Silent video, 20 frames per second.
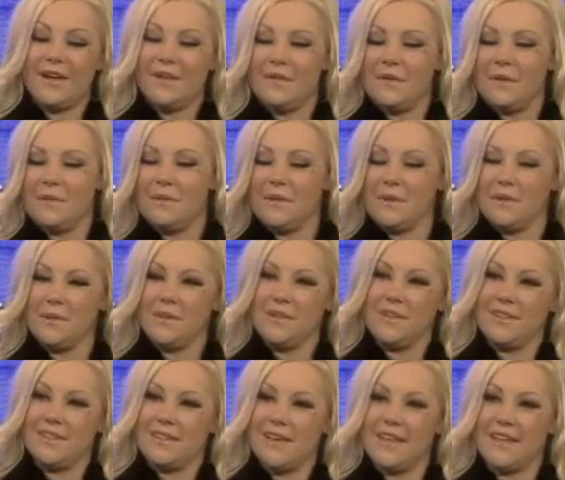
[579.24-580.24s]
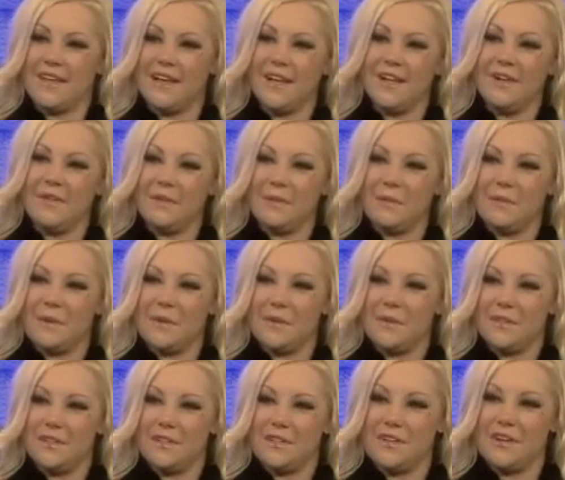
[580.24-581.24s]
don't want to be the one to say that. I don't want to be
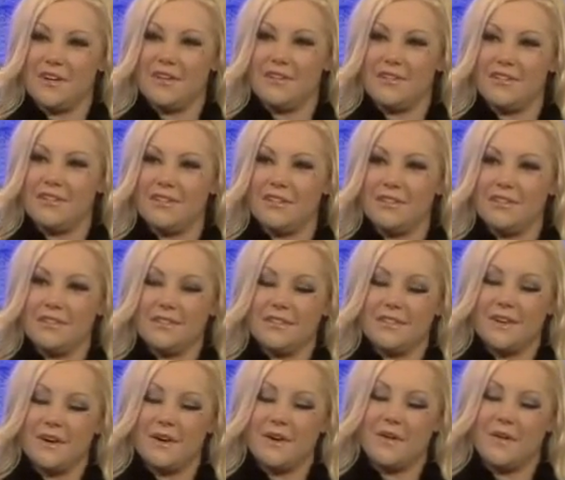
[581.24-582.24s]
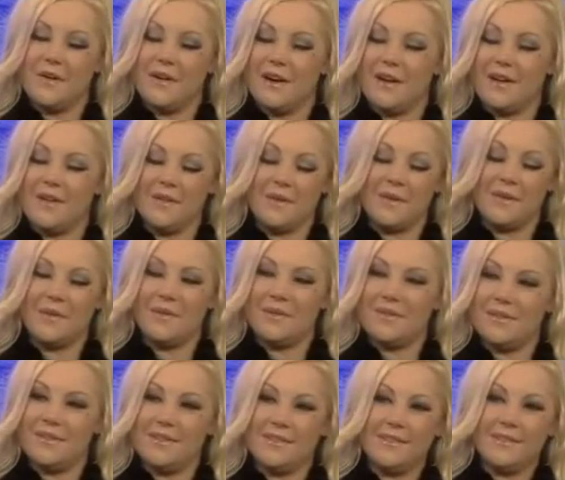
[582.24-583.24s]
the one to judge, so I don't
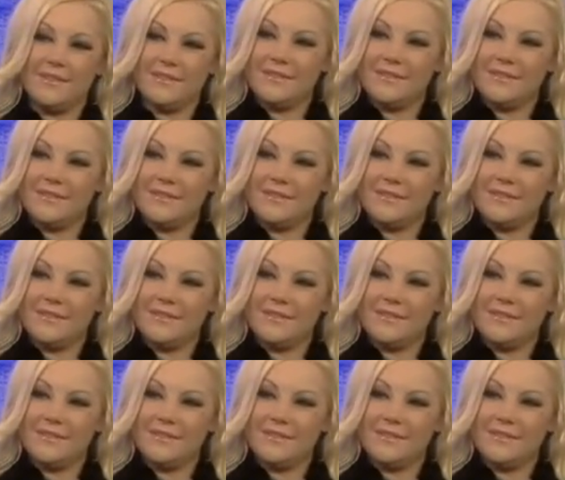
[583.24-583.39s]
know.